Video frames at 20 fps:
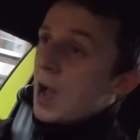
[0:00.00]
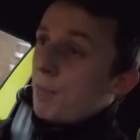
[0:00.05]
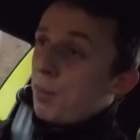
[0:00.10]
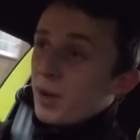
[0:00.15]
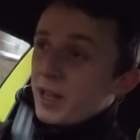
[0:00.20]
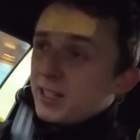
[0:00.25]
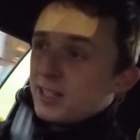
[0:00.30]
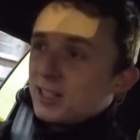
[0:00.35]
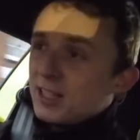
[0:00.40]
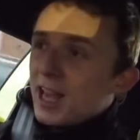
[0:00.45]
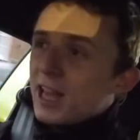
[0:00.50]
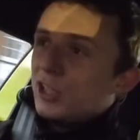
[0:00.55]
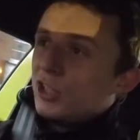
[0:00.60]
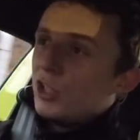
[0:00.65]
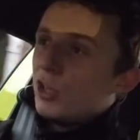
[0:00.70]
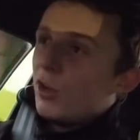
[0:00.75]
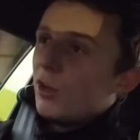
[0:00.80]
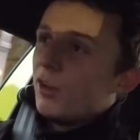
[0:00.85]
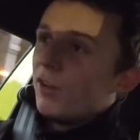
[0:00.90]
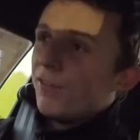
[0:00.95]
please stay
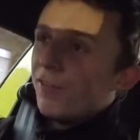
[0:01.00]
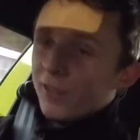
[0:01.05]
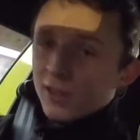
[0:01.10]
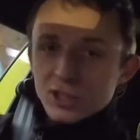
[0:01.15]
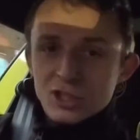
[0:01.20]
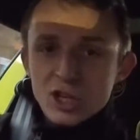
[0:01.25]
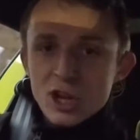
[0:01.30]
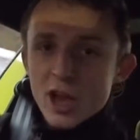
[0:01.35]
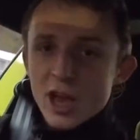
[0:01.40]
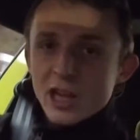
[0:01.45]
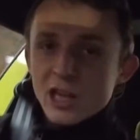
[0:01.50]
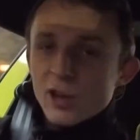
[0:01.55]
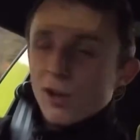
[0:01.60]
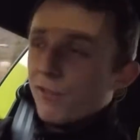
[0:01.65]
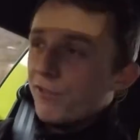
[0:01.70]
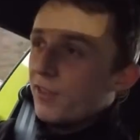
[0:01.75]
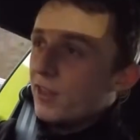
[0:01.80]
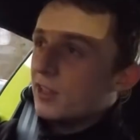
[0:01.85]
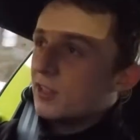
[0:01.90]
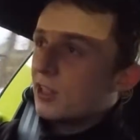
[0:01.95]
tuned for the journey
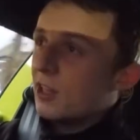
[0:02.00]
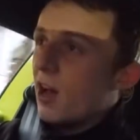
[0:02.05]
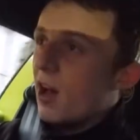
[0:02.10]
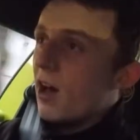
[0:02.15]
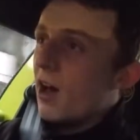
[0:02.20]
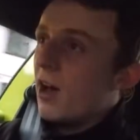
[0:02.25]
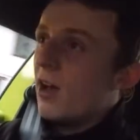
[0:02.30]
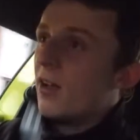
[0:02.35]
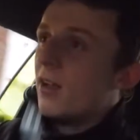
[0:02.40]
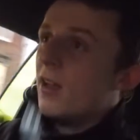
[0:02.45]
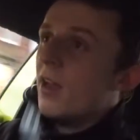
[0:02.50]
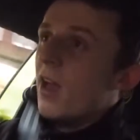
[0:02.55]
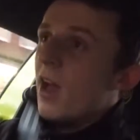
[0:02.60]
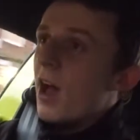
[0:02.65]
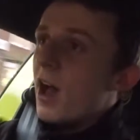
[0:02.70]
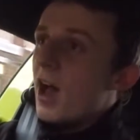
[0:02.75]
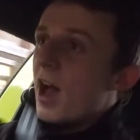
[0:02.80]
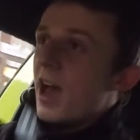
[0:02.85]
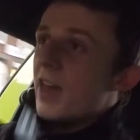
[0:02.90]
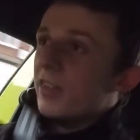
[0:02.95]
of this car
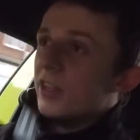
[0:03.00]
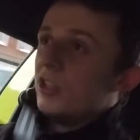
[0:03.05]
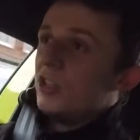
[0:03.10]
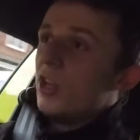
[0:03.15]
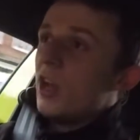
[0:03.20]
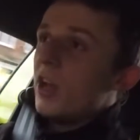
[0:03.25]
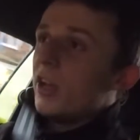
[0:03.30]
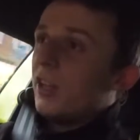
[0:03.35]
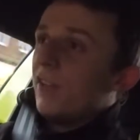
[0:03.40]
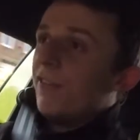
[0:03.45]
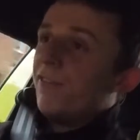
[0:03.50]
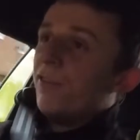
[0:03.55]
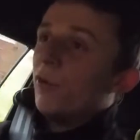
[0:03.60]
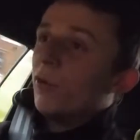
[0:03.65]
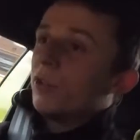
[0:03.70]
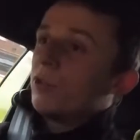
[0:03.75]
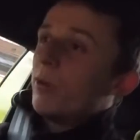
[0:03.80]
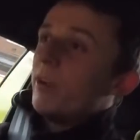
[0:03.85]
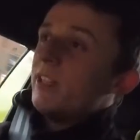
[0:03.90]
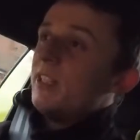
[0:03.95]
and the journey
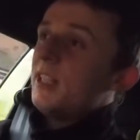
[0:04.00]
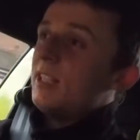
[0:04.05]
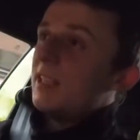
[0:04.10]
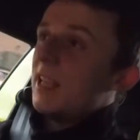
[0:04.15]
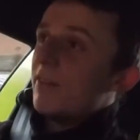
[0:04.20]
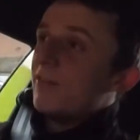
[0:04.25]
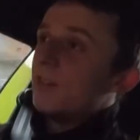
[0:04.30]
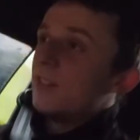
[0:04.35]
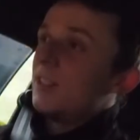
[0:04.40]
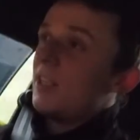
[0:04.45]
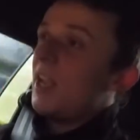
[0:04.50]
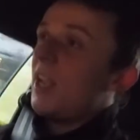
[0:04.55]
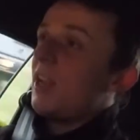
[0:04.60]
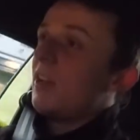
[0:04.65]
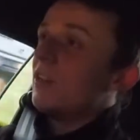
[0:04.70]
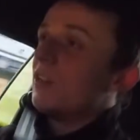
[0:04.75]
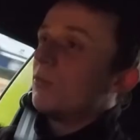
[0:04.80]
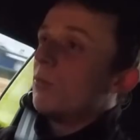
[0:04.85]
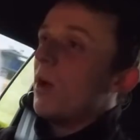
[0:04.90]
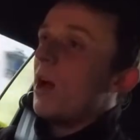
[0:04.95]
for
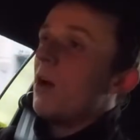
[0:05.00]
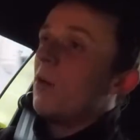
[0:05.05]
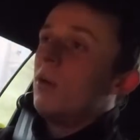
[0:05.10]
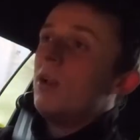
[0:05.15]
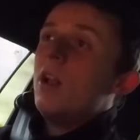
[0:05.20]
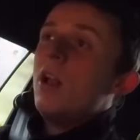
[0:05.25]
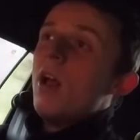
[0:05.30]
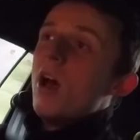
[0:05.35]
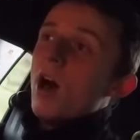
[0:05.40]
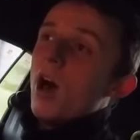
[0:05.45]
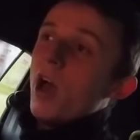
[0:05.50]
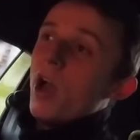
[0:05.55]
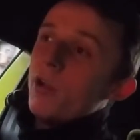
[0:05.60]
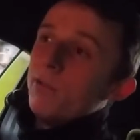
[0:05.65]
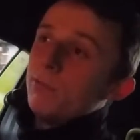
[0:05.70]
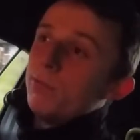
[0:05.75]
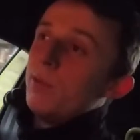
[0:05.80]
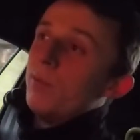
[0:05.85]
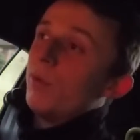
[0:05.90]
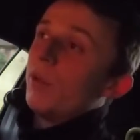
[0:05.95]
2017 as well. I
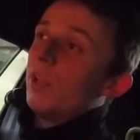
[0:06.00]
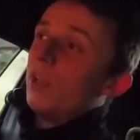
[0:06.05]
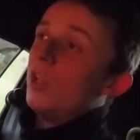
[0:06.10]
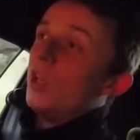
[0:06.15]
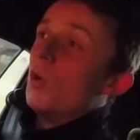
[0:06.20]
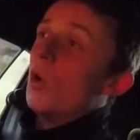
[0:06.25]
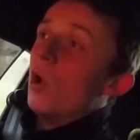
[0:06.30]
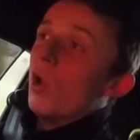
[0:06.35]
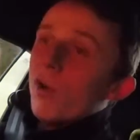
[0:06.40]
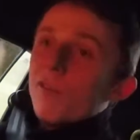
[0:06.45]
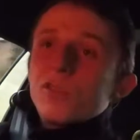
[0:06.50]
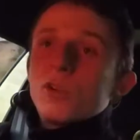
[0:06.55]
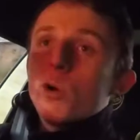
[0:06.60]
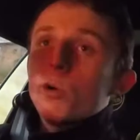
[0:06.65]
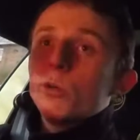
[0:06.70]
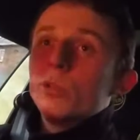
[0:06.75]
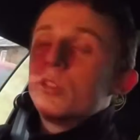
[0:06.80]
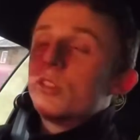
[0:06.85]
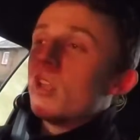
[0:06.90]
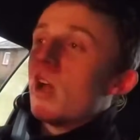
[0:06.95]
hope to be bringing you a lot of
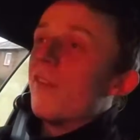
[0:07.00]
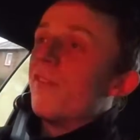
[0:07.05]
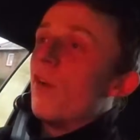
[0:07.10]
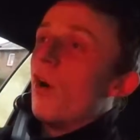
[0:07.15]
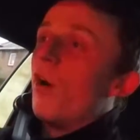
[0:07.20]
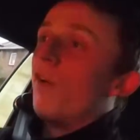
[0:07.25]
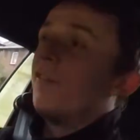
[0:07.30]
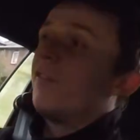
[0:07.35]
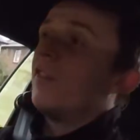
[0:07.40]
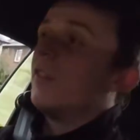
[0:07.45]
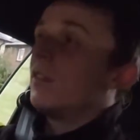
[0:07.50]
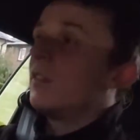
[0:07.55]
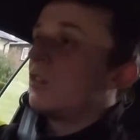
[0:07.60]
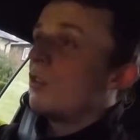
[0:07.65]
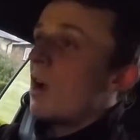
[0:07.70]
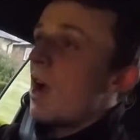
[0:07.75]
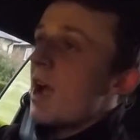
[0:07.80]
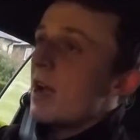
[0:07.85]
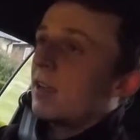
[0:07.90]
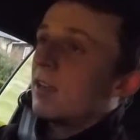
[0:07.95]
cool stuff off the
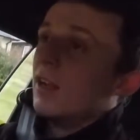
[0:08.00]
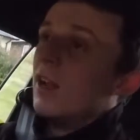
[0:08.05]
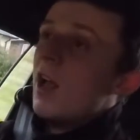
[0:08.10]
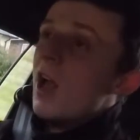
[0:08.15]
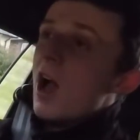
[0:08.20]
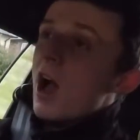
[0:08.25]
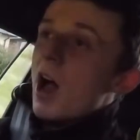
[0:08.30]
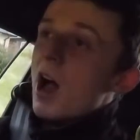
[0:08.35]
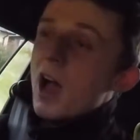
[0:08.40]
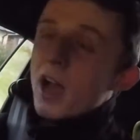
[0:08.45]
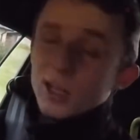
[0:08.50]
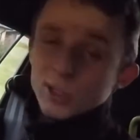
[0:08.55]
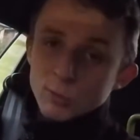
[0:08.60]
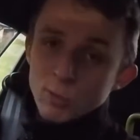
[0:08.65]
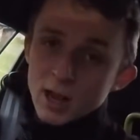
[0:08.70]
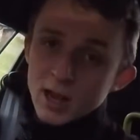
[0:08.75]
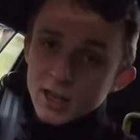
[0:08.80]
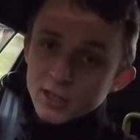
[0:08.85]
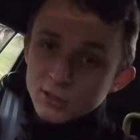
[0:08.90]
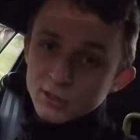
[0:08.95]
track, as
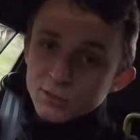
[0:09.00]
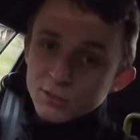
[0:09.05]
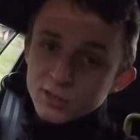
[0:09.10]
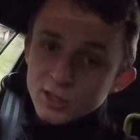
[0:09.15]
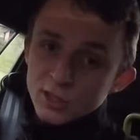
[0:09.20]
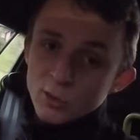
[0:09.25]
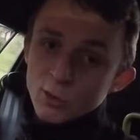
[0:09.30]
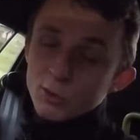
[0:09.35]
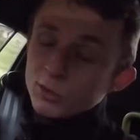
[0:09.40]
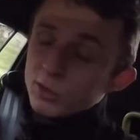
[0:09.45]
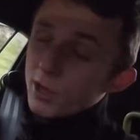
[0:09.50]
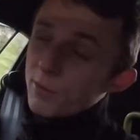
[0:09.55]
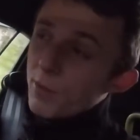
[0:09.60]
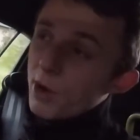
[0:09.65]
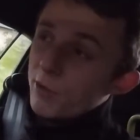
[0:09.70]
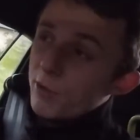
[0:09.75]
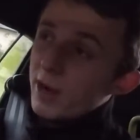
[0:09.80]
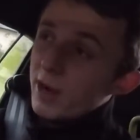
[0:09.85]
well as obviously also my